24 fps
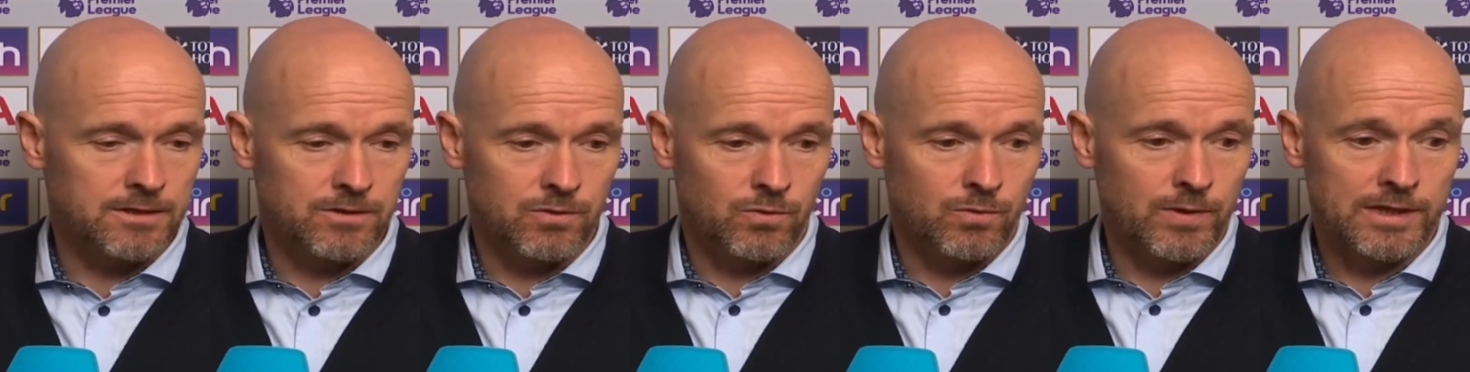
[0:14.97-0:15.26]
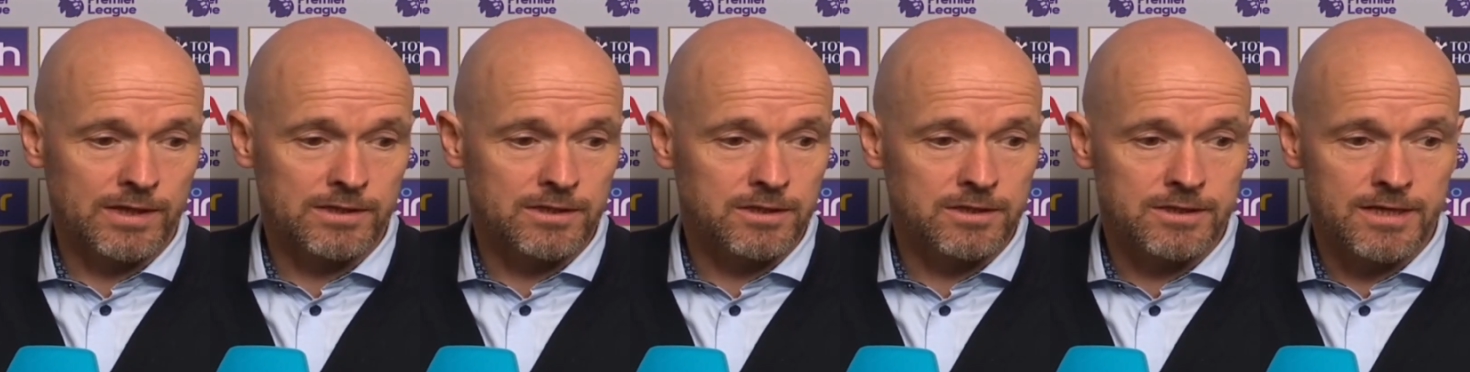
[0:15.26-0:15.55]
And
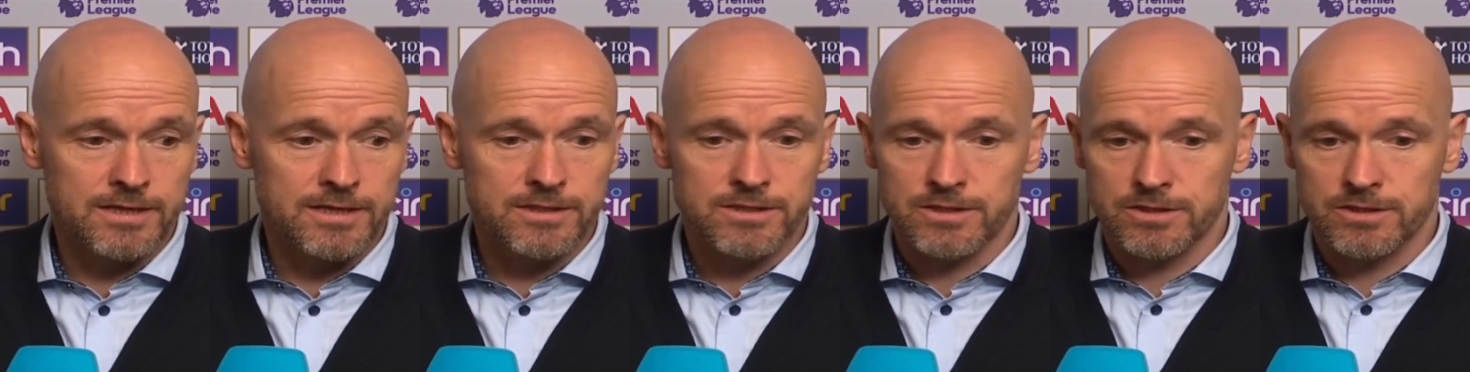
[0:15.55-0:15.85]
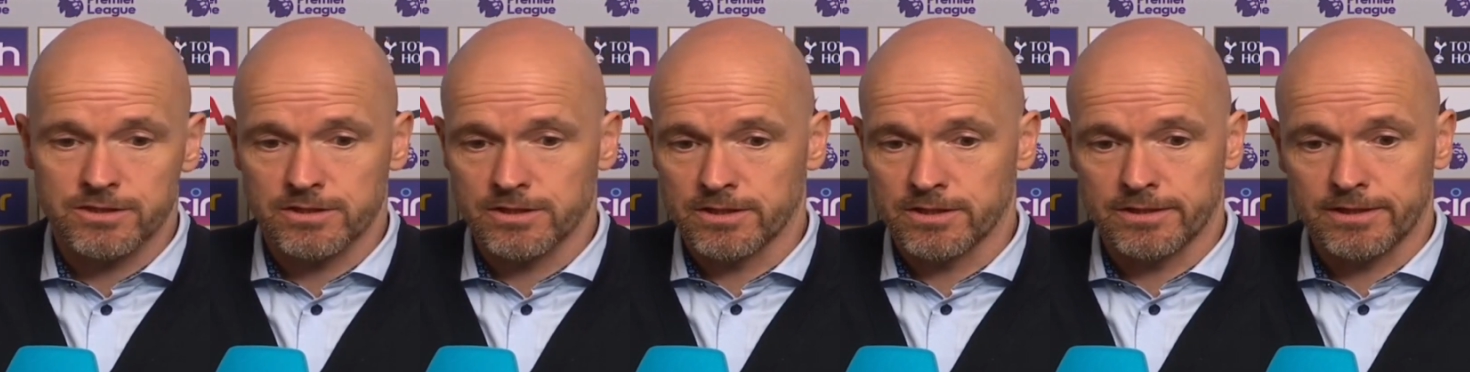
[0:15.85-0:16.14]
we had the
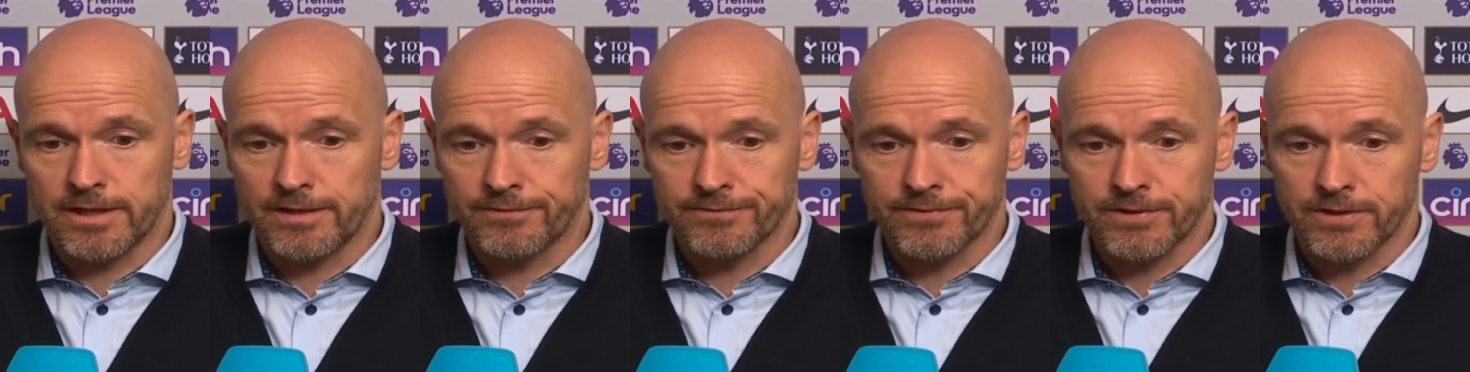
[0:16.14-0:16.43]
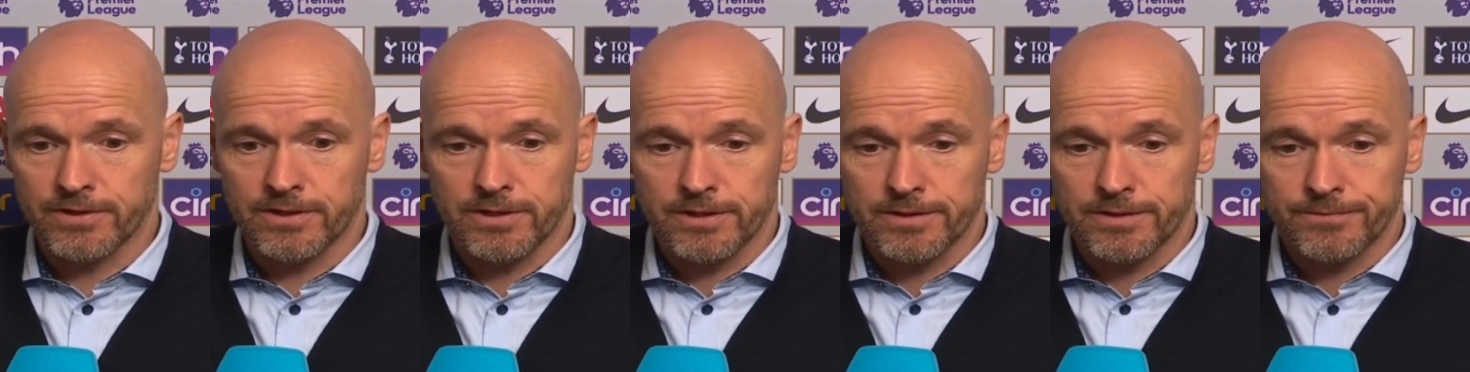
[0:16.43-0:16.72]
chances uh,
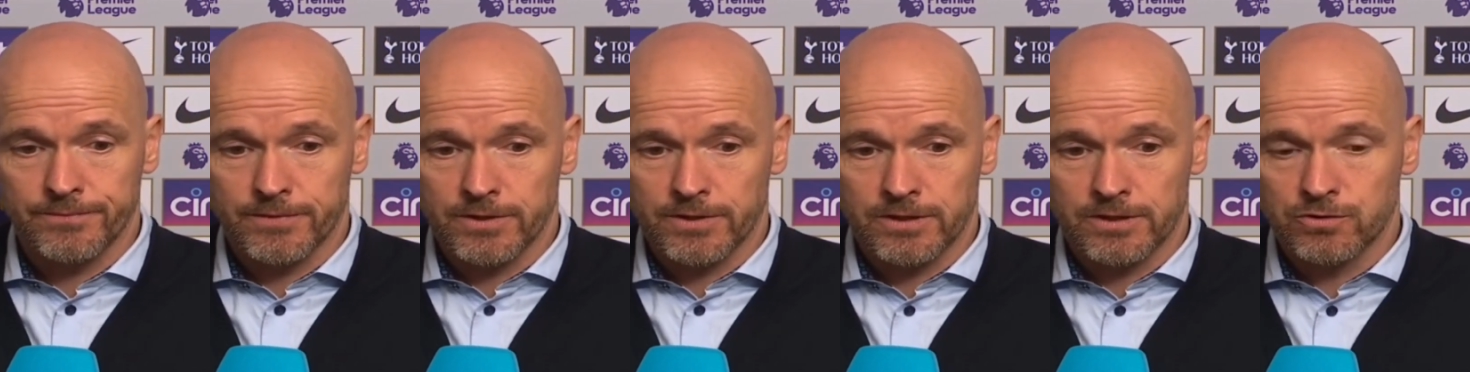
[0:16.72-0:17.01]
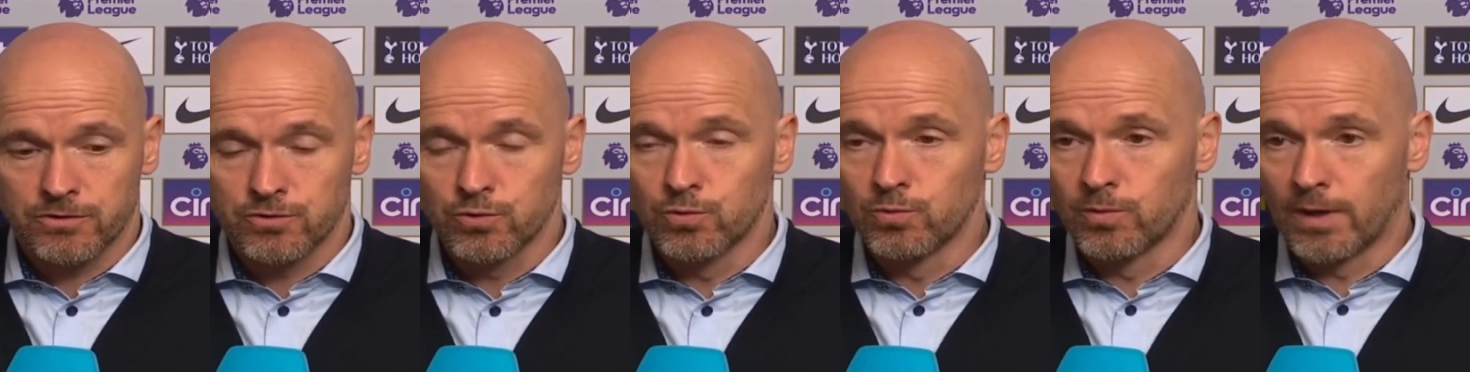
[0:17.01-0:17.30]
after the
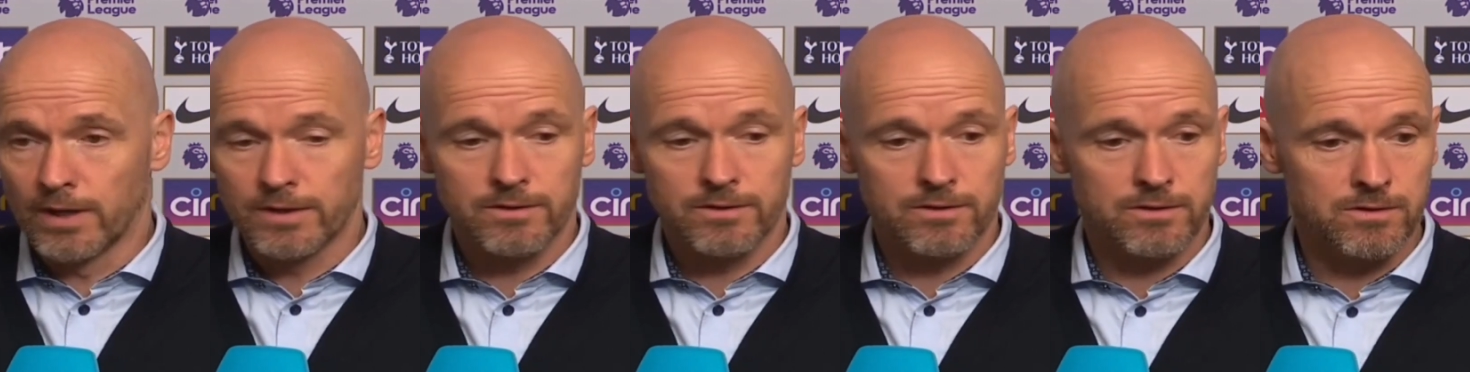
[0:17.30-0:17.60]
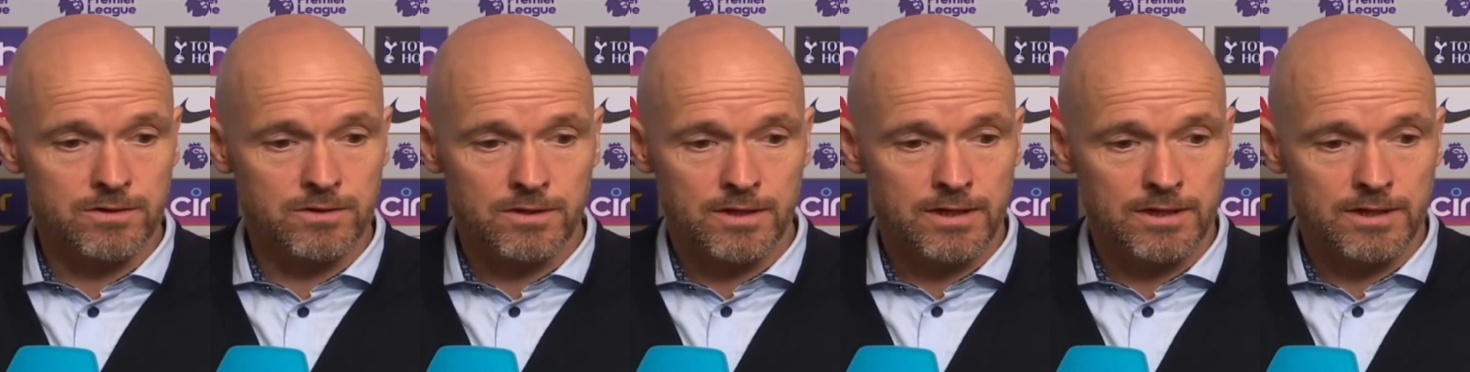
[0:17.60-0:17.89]

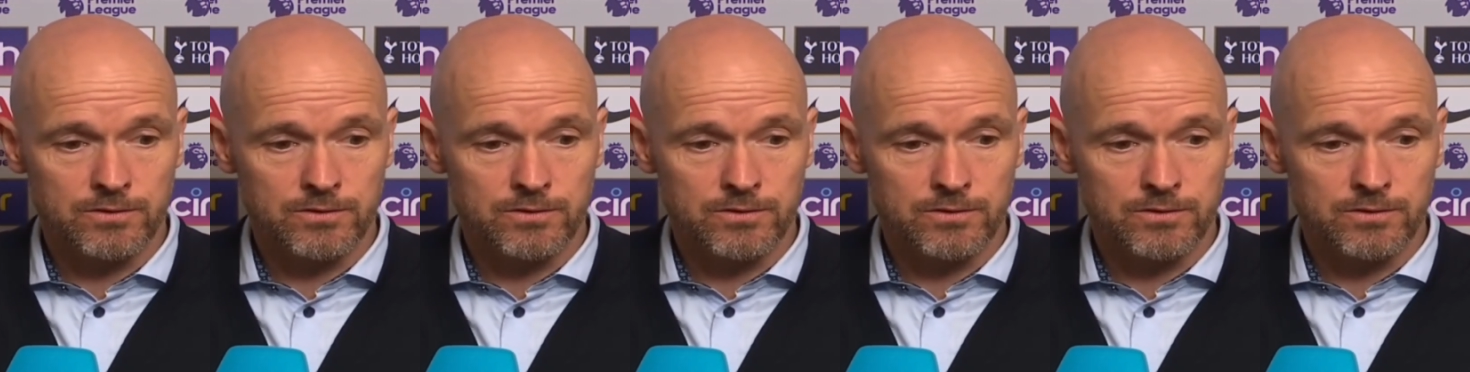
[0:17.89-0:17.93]
2-1